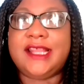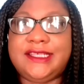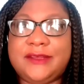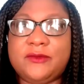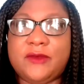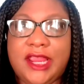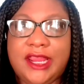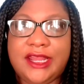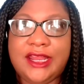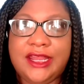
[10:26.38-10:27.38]
to write
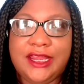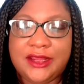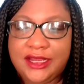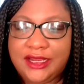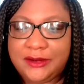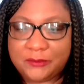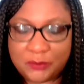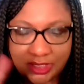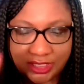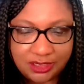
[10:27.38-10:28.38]
any
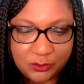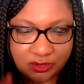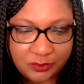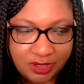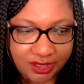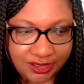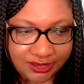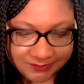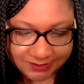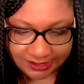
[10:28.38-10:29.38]
more
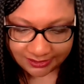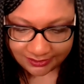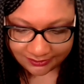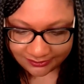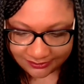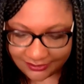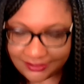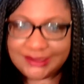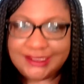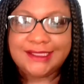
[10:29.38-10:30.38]
apocalyptic. To
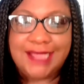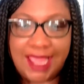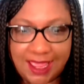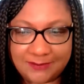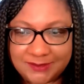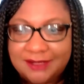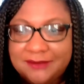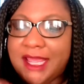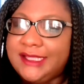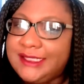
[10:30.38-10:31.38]
stop. Tell them not
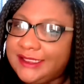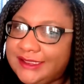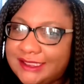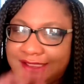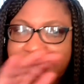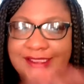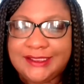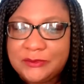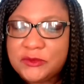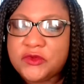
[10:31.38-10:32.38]
to
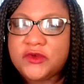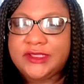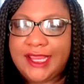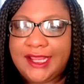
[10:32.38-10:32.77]
smooth sailing for